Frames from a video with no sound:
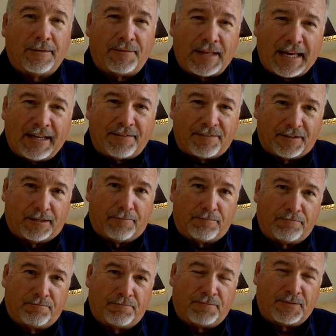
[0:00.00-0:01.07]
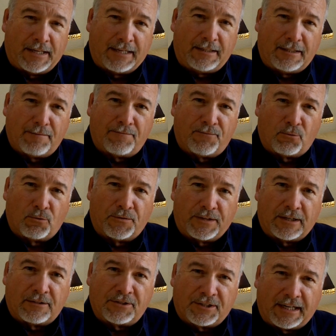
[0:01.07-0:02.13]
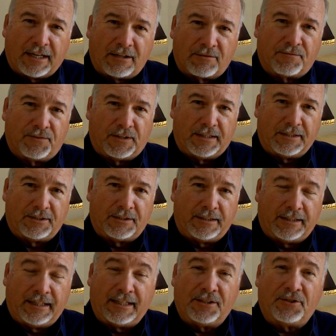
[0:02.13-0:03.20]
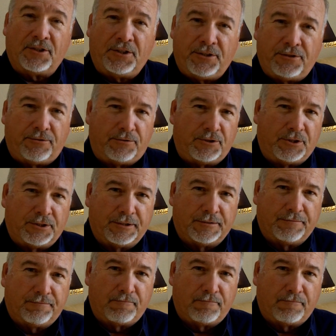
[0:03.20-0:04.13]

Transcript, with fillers: thank them. Thank them for their sacrifice. It is huge.